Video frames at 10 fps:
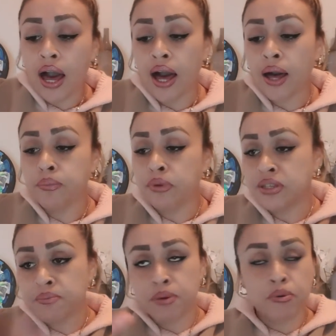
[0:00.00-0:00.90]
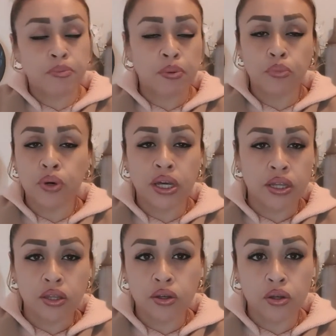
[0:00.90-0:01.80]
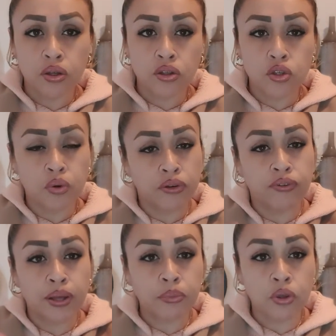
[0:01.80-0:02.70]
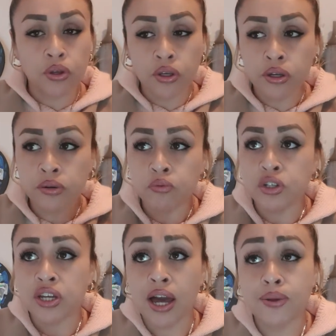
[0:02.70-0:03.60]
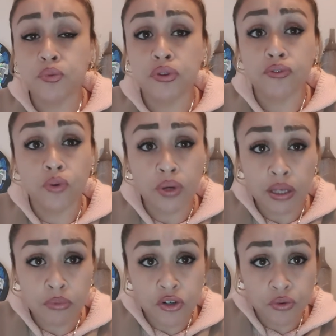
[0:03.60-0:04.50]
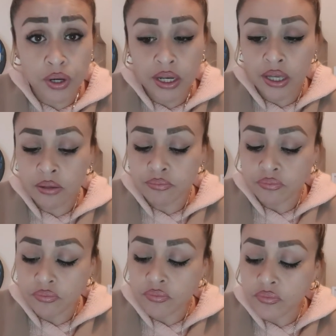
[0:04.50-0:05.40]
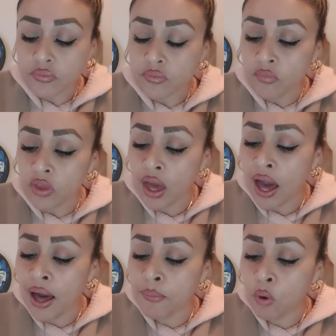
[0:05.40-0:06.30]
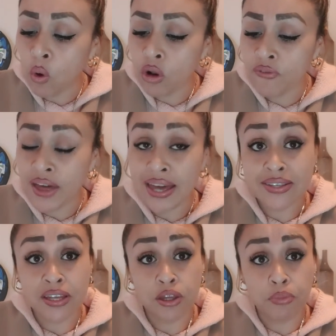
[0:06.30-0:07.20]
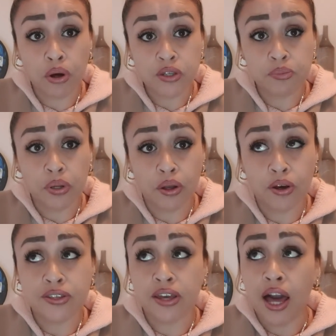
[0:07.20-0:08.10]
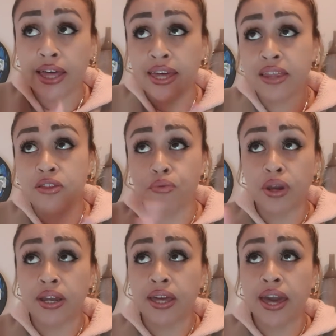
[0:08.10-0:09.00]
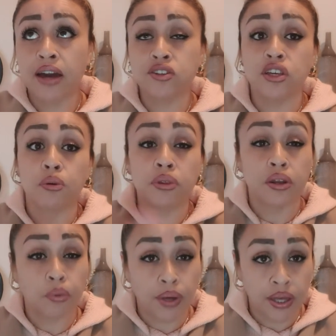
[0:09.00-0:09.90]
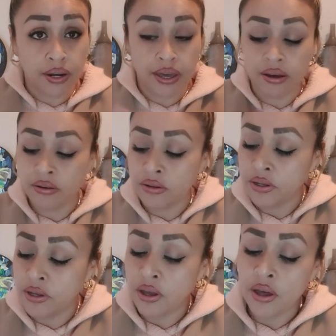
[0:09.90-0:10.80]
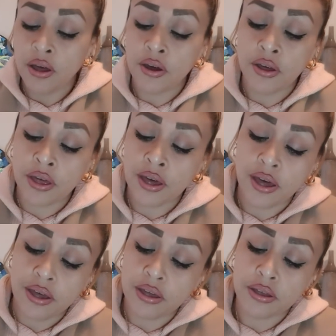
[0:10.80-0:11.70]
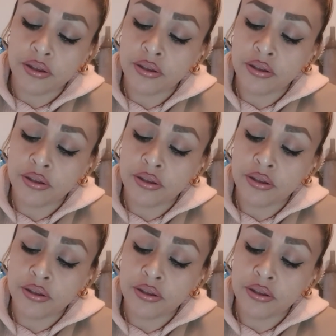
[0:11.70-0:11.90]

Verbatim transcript: Um, some people have been booking the, the Twin Flame Union, which comes with the full image reading. Um, all of that is in the box below. So I get the reading out to you within a week now. Okay.